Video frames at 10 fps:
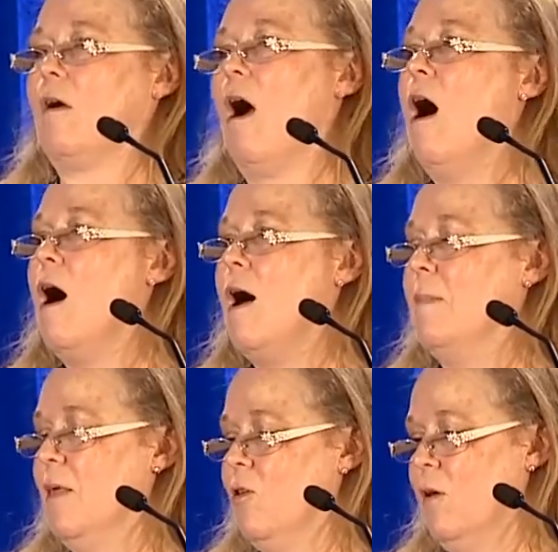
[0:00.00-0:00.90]
a
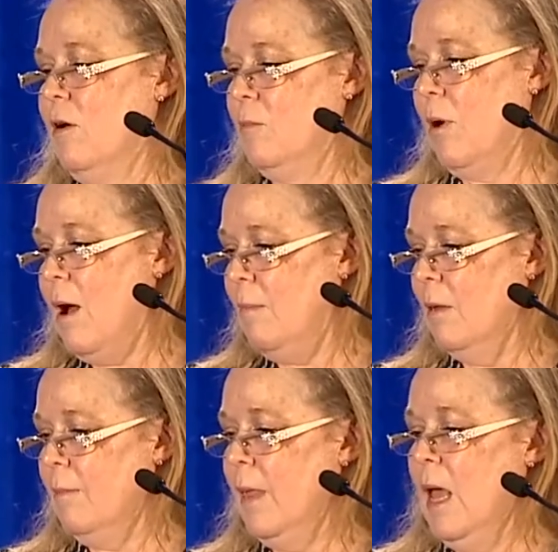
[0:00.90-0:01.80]
common shared
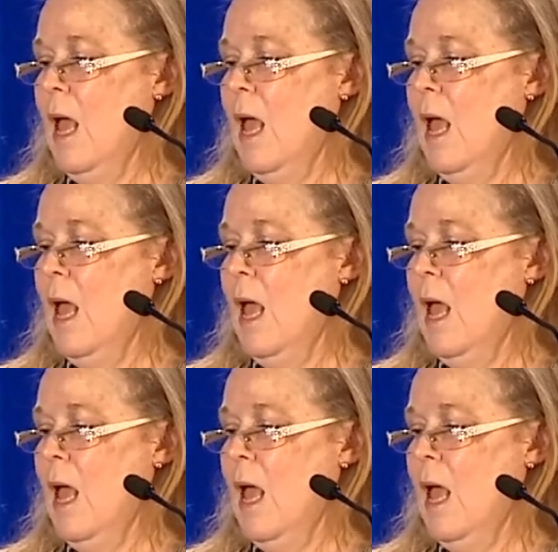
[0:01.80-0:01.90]
problem.